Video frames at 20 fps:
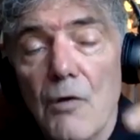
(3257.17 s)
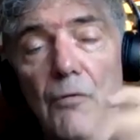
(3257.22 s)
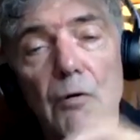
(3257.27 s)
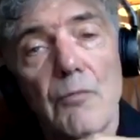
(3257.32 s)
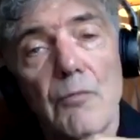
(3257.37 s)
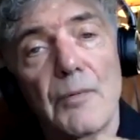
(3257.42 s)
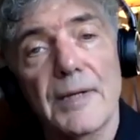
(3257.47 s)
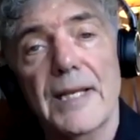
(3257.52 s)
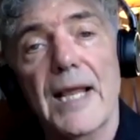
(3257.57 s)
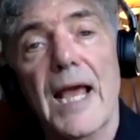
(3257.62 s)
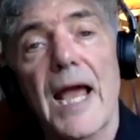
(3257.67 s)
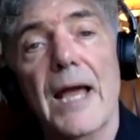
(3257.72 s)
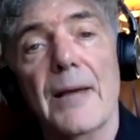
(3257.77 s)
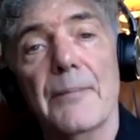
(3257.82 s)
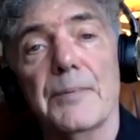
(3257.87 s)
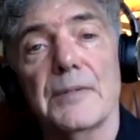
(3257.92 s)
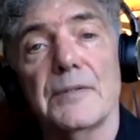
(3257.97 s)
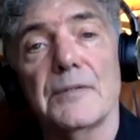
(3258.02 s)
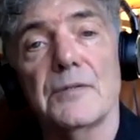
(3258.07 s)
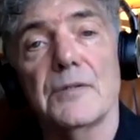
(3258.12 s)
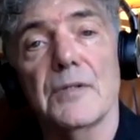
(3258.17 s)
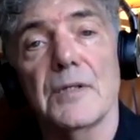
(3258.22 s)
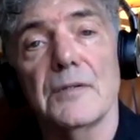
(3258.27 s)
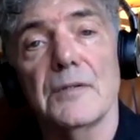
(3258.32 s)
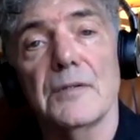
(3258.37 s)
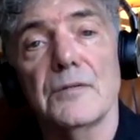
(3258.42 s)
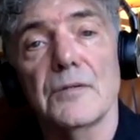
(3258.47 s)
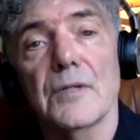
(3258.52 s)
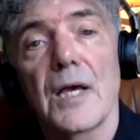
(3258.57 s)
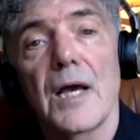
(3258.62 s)
well, what happens
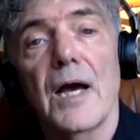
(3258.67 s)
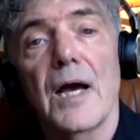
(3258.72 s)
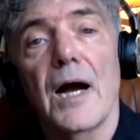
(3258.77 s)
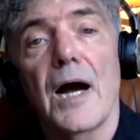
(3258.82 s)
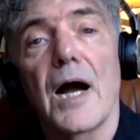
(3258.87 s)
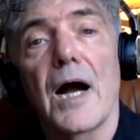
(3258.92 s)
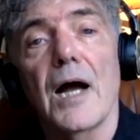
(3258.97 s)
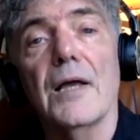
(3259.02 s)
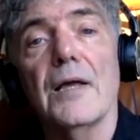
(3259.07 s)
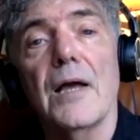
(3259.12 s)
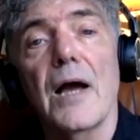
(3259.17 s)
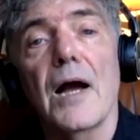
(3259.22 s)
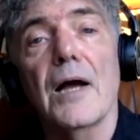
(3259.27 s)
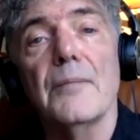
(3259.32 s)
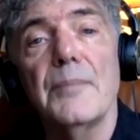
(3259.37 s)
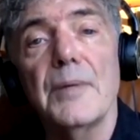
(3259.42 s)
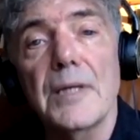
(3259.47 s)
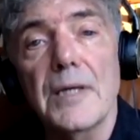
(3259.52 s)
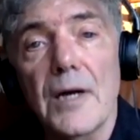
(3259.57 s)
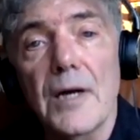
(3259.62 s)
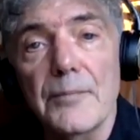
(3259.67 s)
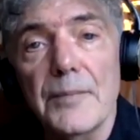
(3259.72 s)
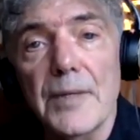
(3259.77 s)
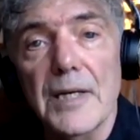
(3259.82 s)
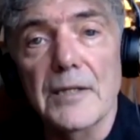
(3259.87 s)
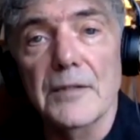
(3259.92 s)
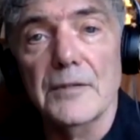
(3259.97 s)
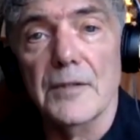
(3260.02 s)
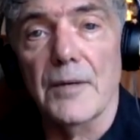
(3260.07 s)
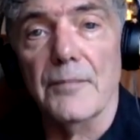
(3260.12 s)
is I become an
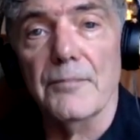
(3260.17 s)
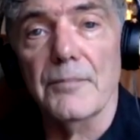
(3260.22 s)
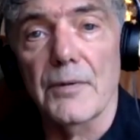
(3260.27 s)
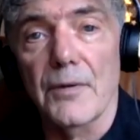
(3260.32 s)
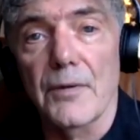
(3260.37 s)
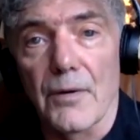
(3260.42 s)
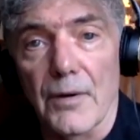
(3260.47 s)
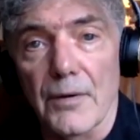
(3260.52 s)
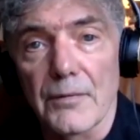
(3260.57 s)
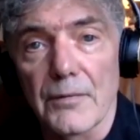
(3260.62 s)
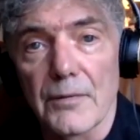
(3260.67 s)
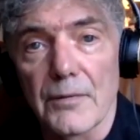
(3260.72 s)
exemplar